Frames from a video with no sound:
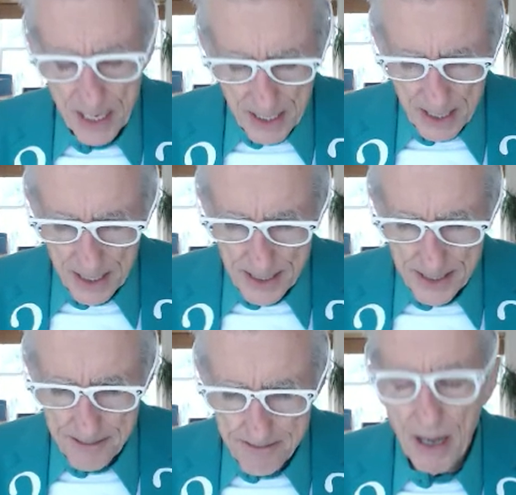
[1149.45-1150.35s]

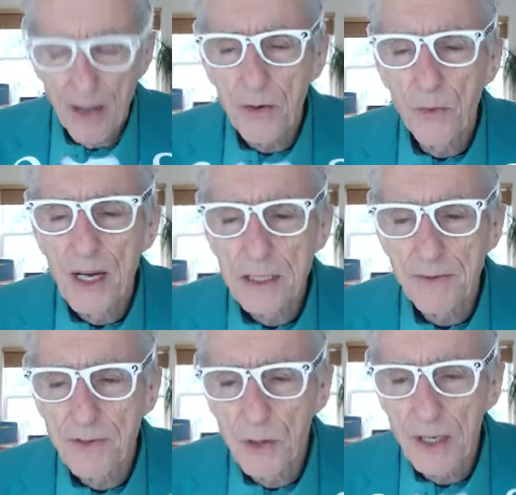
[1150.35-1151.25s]
Other ways of
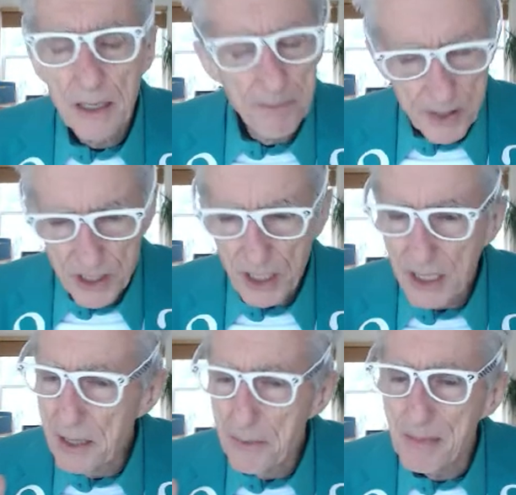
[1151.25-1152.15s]
doing it,
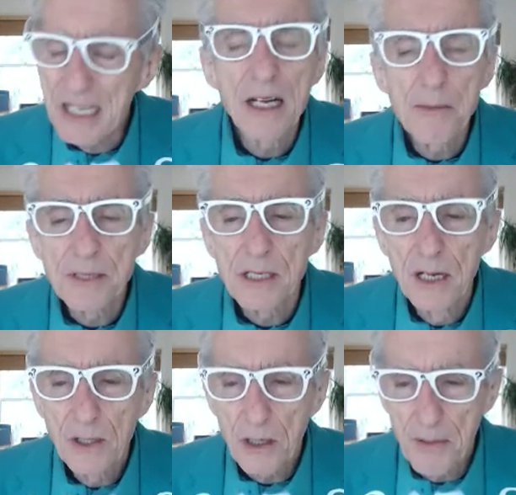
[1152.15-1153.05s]
particularly the meetups.
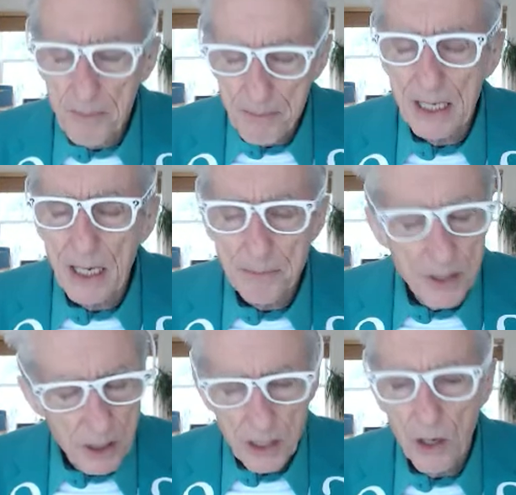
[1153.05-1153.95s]
Look about meetups. You
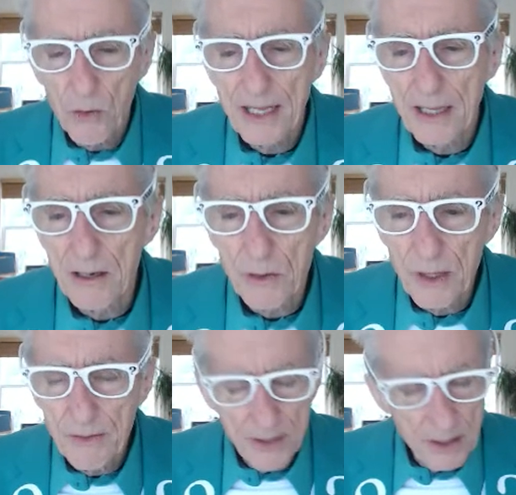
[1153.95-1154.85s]
could go right there in
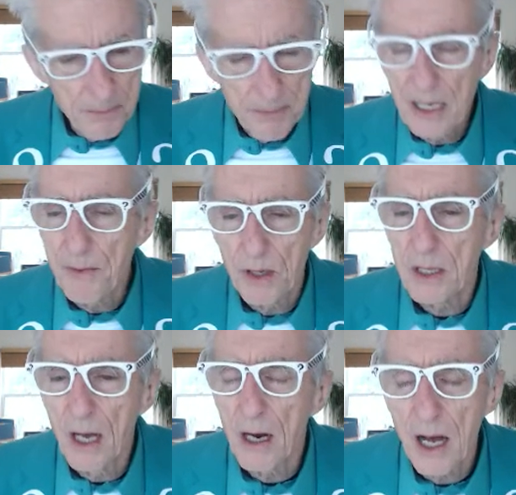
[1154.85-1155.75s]
Greenville and meet up with
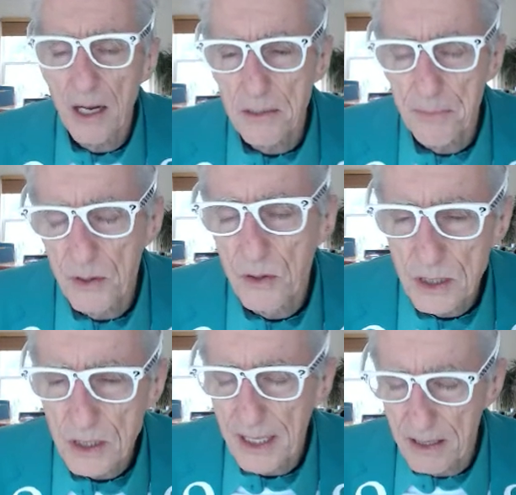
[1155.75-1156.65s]
young
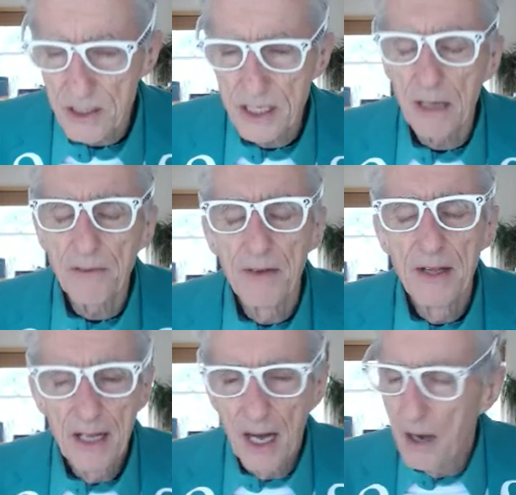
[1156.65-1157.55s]
entrepreneurs like
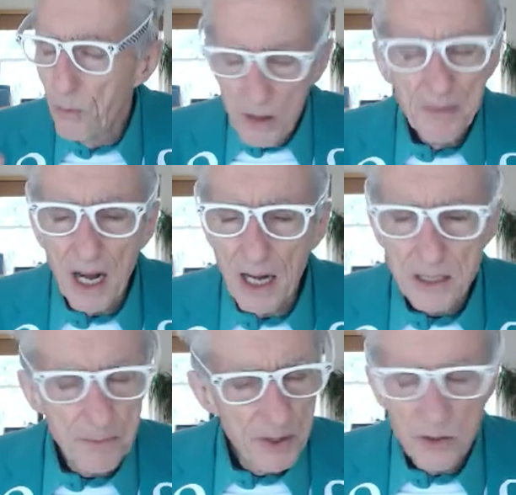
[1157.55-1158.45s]
yourself, women
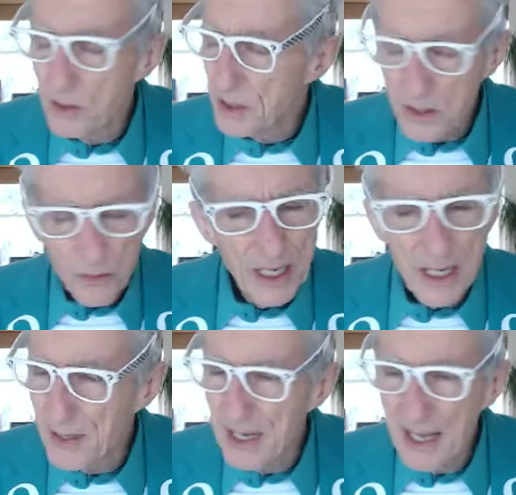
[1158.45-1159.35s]
entrepreneurs or
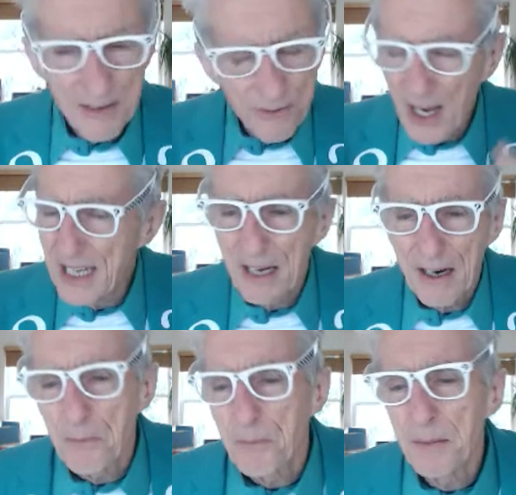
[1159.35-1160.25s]
whatever, and find out how
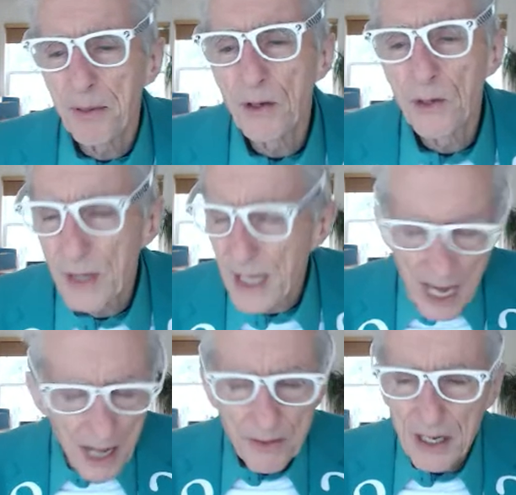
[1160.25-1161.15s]
people are doing it,
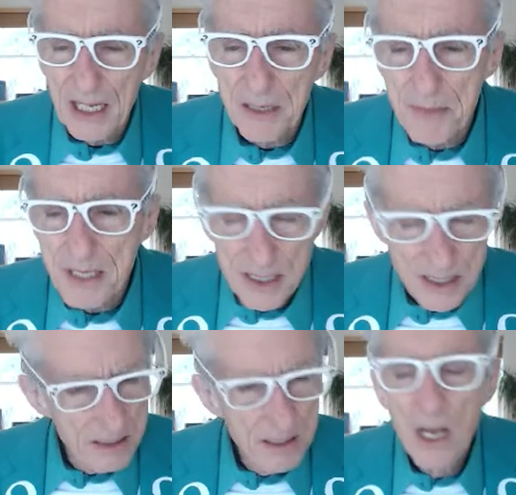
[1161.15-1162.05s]
how they're getting
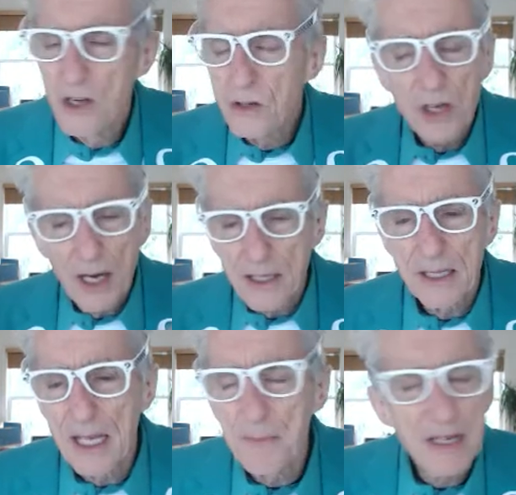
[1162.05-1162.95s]
businesses. You talk to
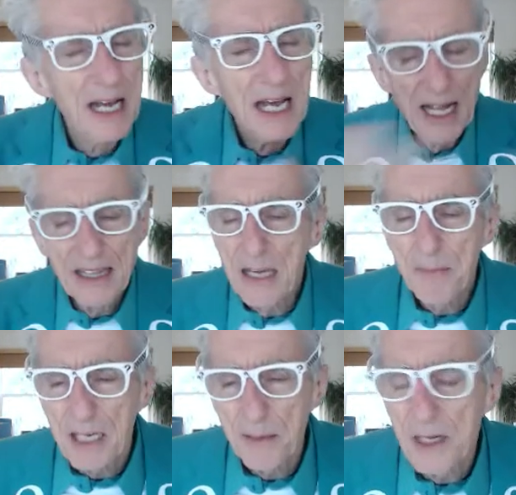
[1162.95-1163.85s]
them and they
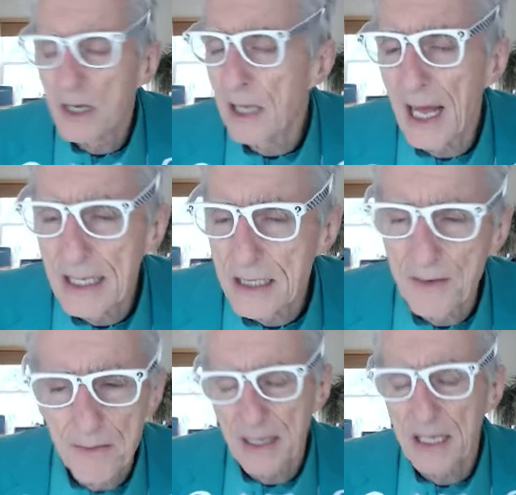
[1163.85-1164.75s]
become your clients
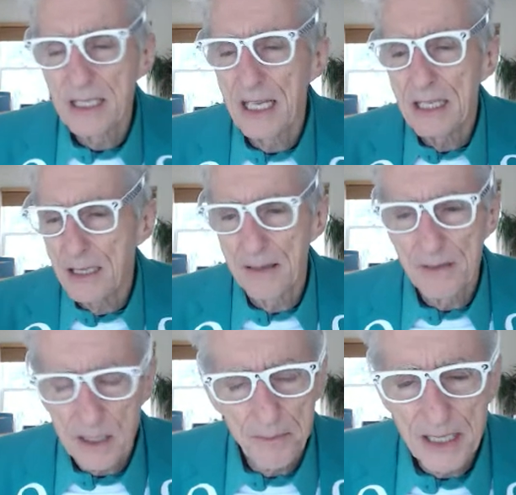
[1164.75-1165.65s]
even because they need
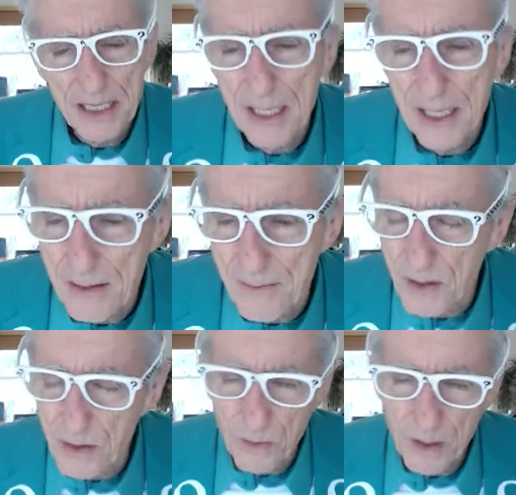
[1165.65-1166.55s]
somebody to interview
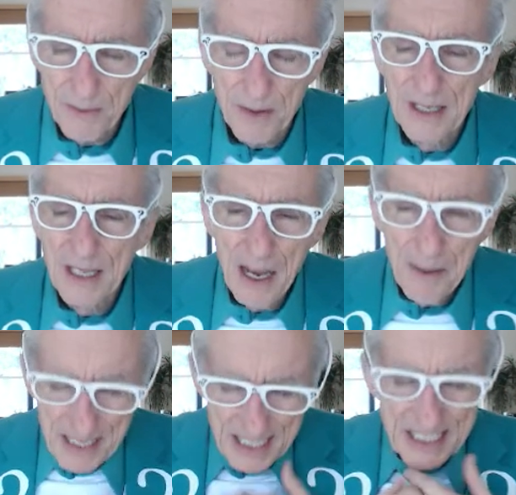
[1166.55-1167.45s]
or whatever. I
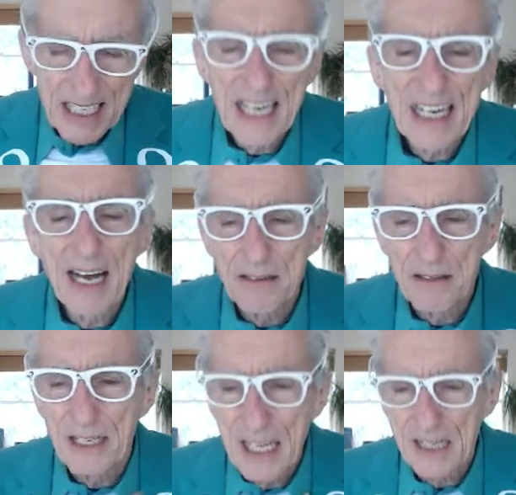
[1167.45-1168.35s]
mean, it's getting out there,
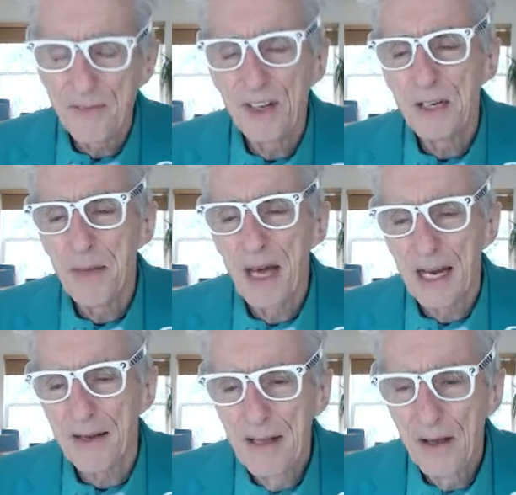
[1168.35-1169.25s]
getting feedback.
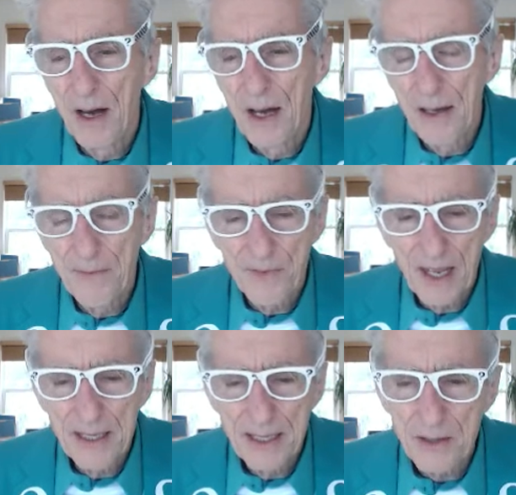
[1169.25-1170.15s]

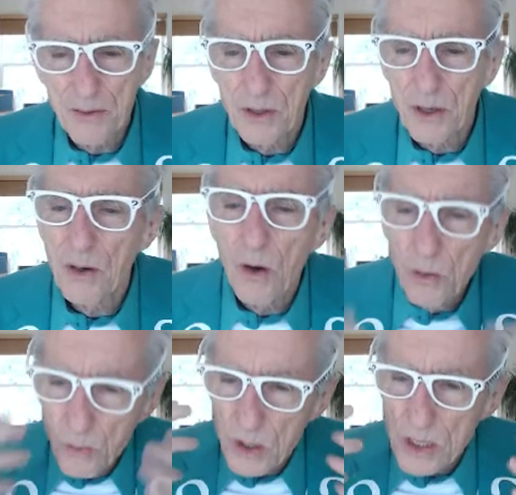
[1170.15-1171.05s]
I think we're our
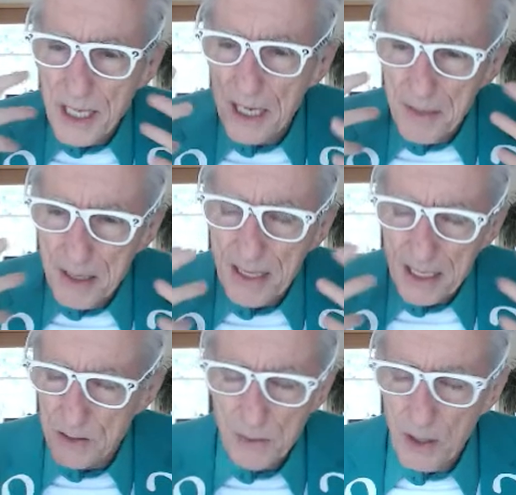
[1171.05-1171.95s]
own worst enemy
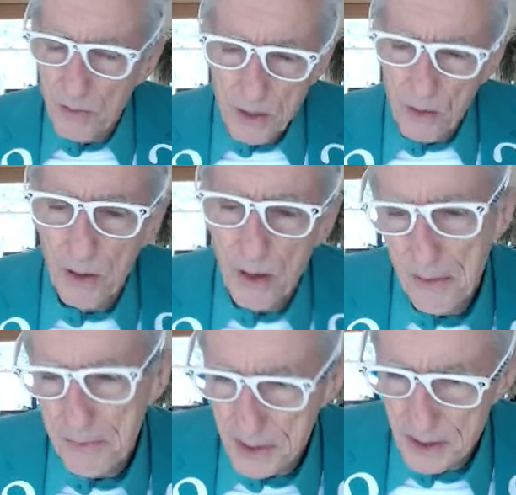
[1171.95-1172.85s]
because we don't know our
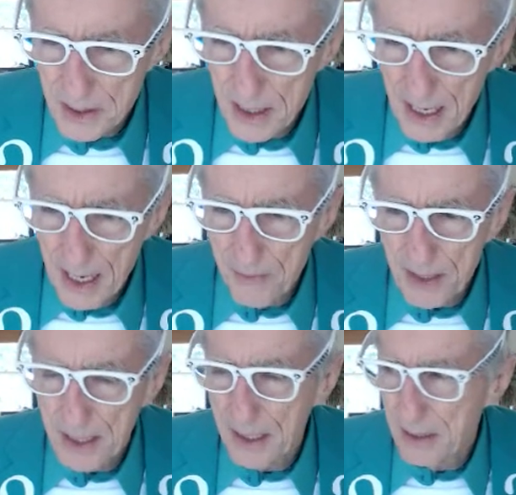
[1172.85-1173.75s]
options. And we
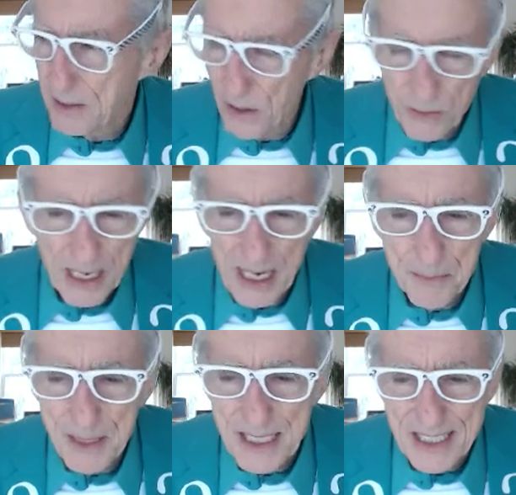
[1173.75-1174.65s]
think there's only A,
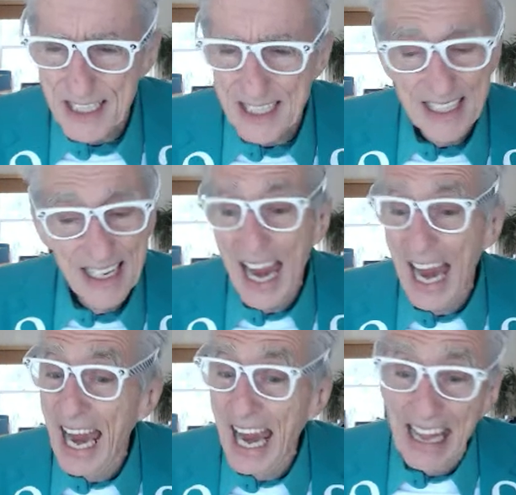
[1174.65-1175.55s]
B, C,
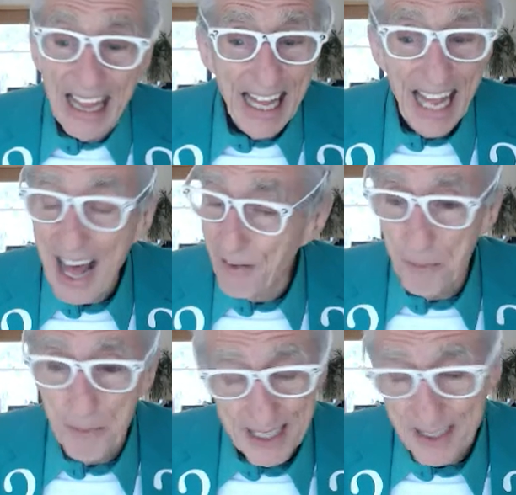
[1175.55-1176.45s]
and the
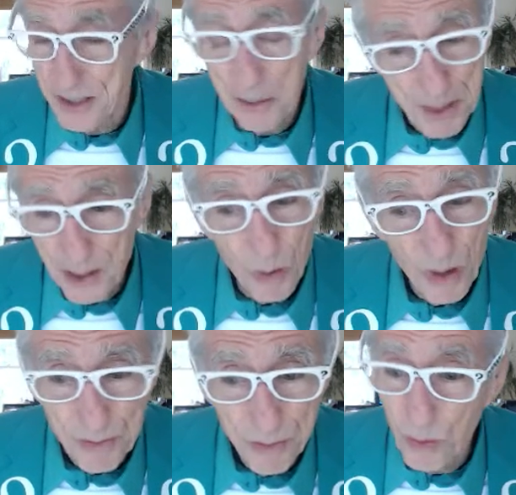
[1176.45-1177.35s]
alphabet goes up to
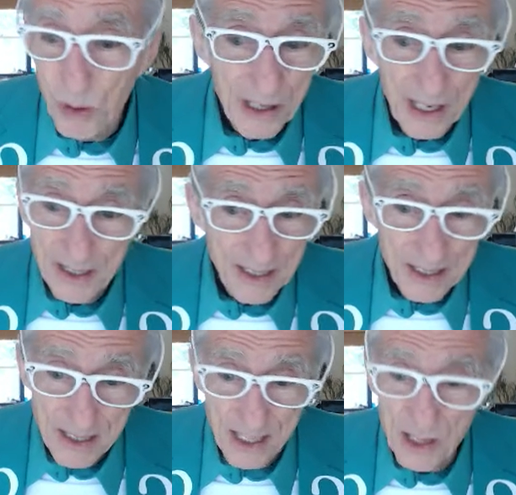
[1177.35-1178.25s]
24, not
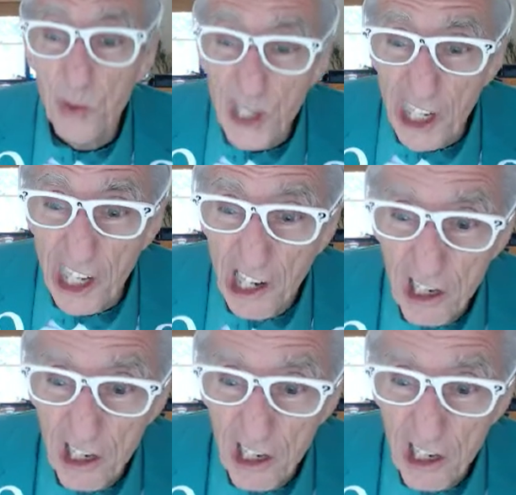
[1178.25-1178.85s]
just 3.